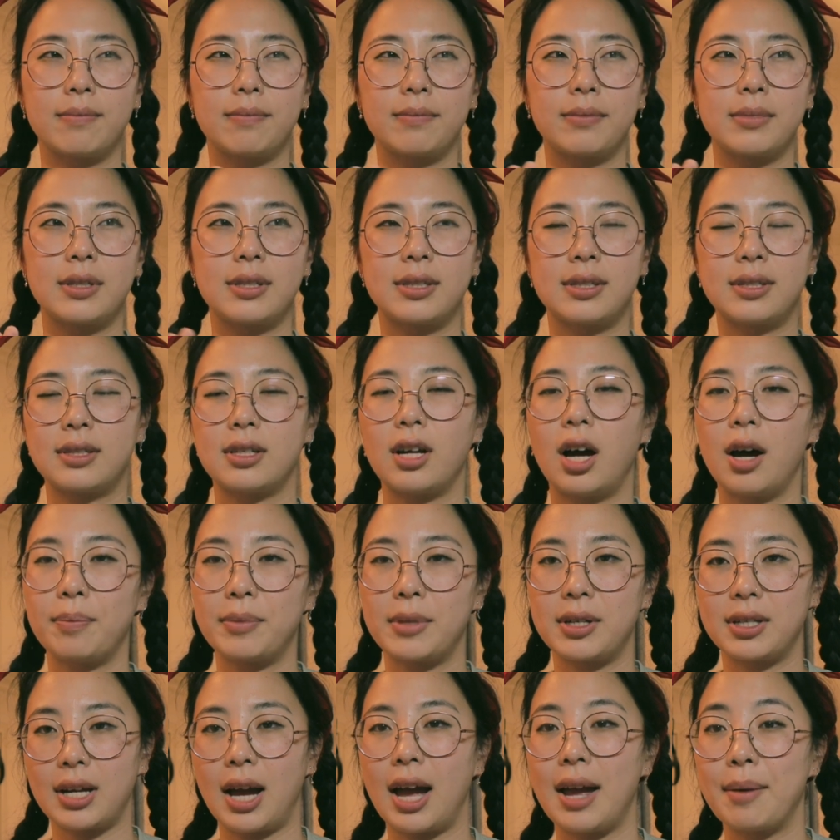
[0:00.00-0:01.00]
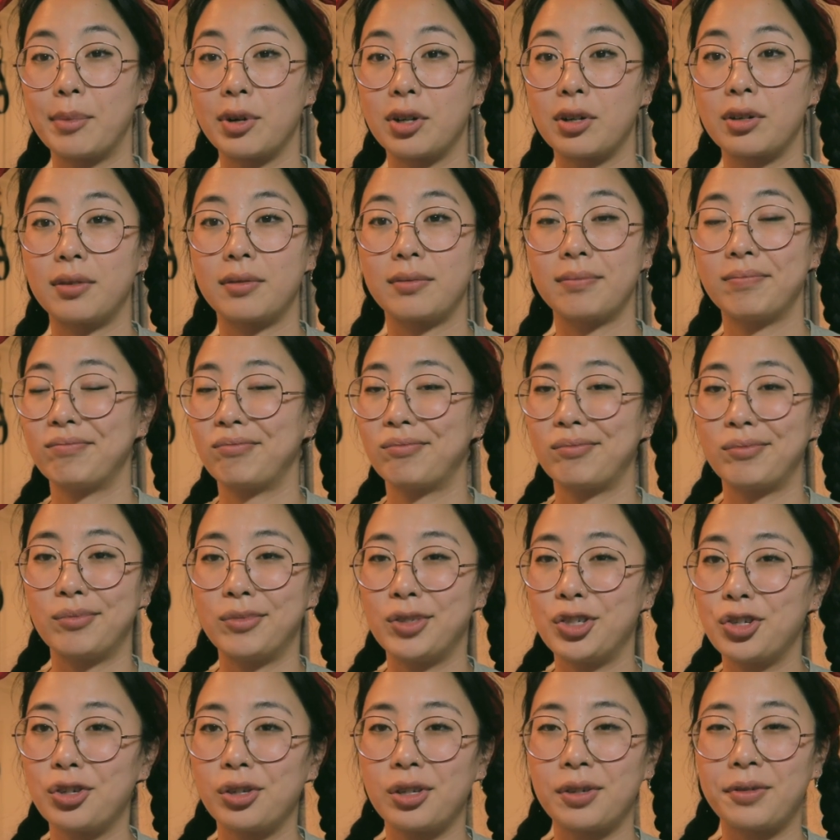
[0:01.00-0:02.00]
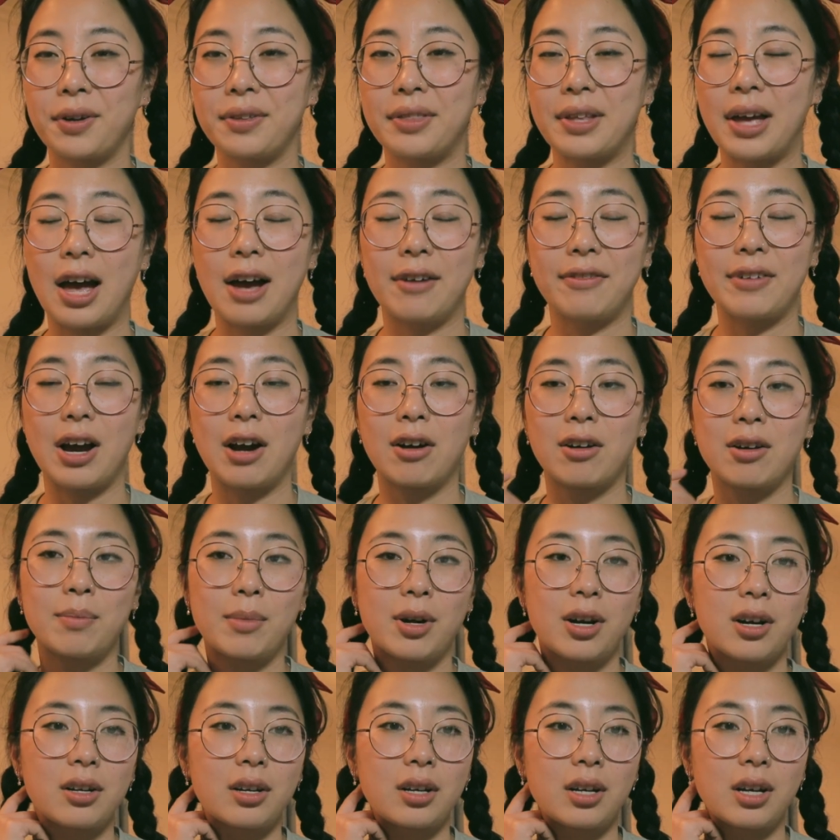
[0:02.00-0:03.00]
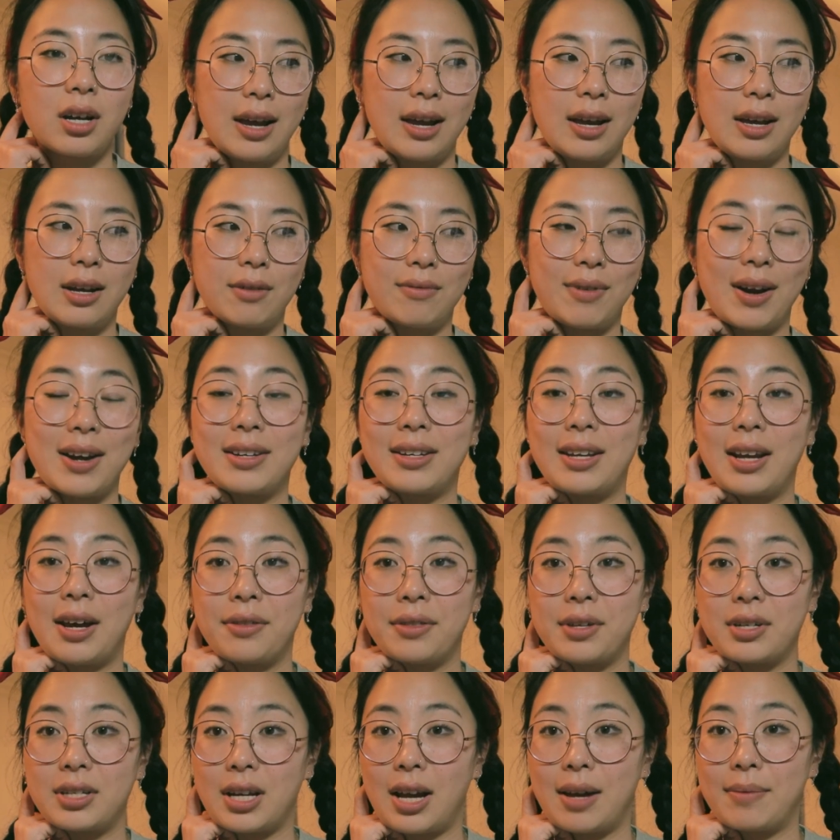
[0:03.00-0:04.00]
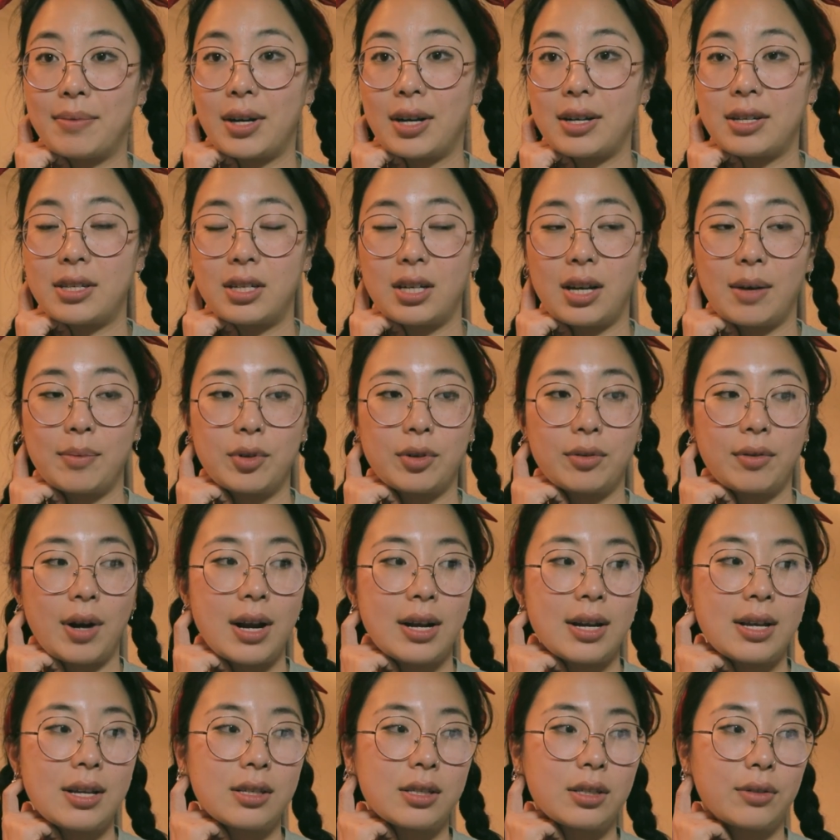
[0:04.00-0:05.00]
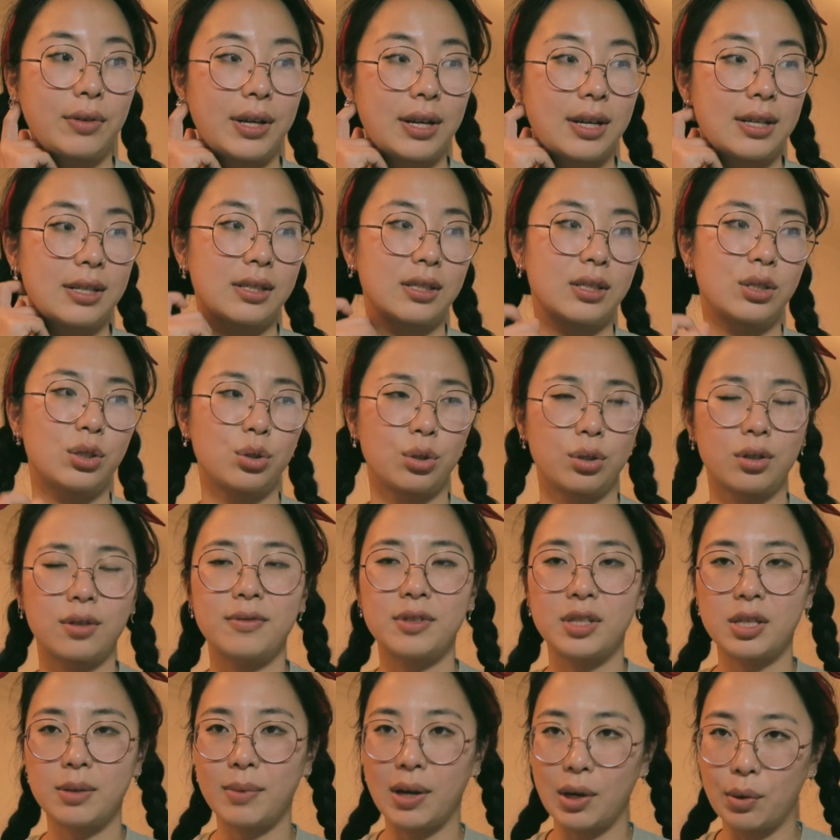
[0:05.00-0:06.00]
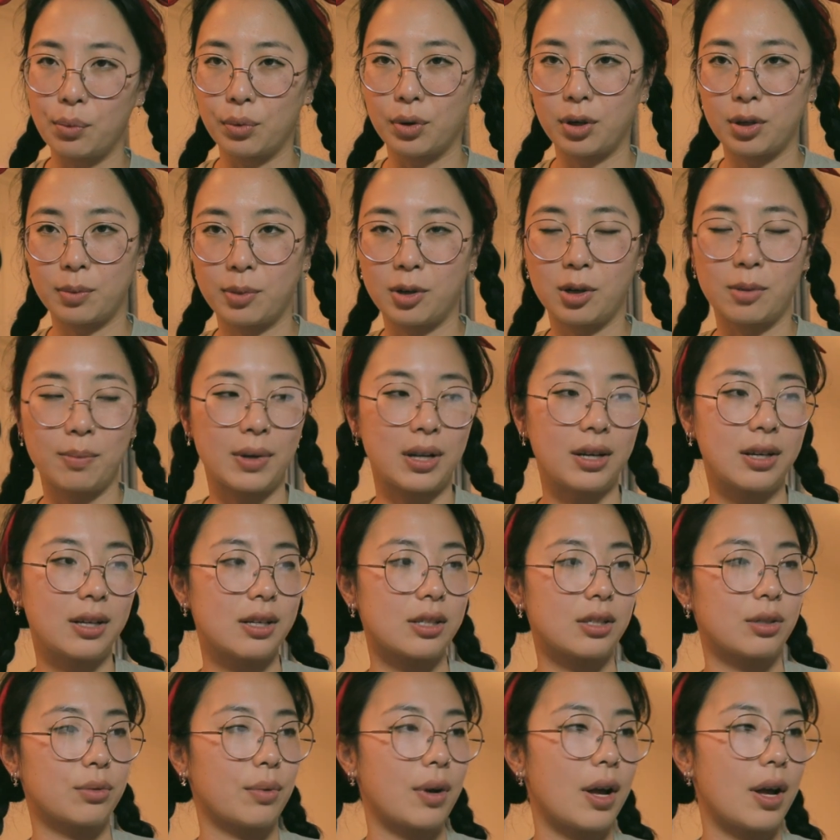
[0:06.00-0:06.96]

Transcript: stop the timer usually around the half-hour mark and write down the time that I stopped writing, so I can sort of see my word per minute as